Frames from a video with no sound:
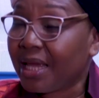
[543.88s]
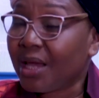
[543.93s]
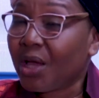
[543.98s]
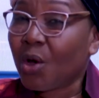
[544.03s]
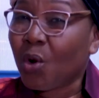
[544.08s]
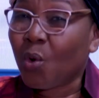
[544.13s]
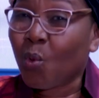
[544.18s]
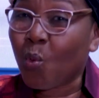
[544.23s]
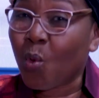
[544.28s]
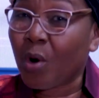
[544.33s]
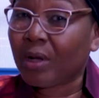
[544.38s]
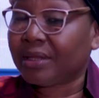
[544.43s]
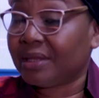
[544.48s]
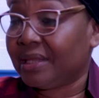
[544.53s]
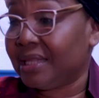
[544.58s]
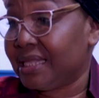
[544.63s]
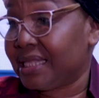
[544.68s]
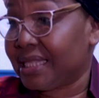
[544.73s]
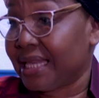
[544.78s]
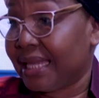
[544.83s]
what
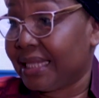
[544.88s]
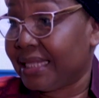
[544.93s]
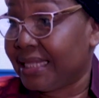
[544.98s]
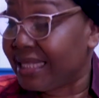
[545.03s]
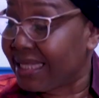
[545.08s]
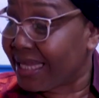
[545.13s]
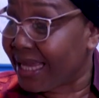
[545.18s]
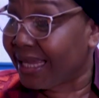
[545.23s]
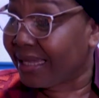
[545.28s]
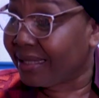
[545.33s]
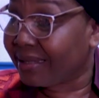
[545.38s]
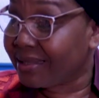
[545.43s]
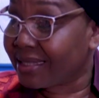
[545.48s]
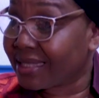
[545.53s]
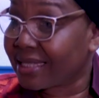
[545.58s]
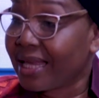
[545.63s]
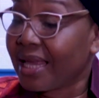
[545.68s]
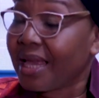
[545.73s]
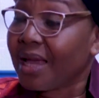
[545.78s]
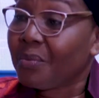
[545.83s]
this entails,
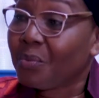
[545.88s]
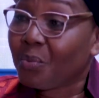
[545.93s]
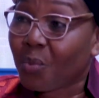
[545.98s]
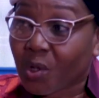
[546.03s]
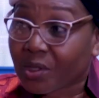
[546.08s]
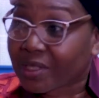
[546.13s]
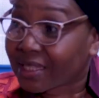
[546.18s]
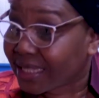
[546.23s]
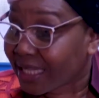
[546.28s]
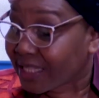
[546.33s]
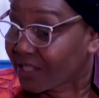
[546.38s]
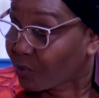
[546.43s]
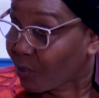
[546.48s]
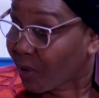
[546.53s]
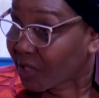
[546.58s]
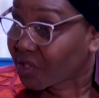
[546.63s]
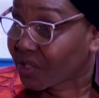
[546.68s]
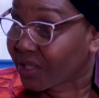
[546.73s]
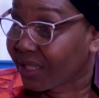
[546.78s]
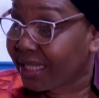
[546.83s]
most
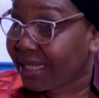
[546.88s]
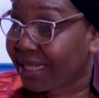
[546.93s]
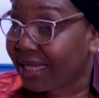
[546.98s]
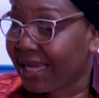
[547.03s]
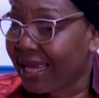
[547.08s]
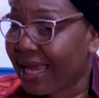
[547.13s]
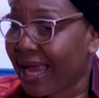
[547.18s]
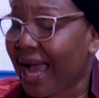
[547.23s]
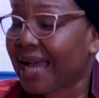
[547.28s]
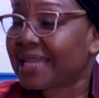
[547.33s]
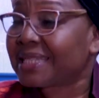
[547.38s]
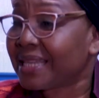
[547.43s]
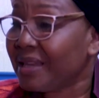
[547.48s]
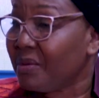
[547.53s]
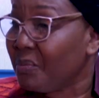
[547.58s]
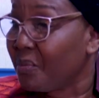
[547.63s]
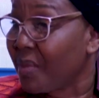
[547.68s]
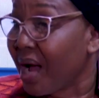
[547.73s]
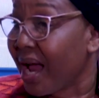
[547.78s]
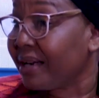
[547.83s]
especially as a
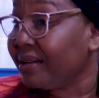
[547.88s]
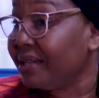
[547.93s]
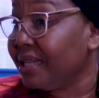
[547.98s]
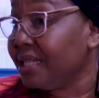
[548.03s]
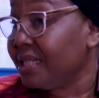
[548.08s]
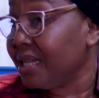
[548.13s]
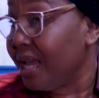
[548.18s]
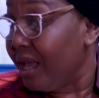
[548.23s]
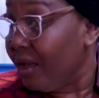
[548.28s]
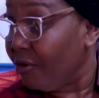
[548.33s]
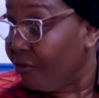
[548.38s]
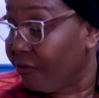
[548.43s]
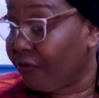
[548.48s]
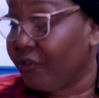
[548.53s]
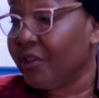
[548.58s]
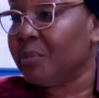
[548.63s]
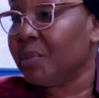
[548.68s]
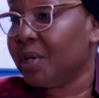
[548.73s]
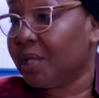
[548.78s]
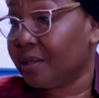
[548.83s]
married female?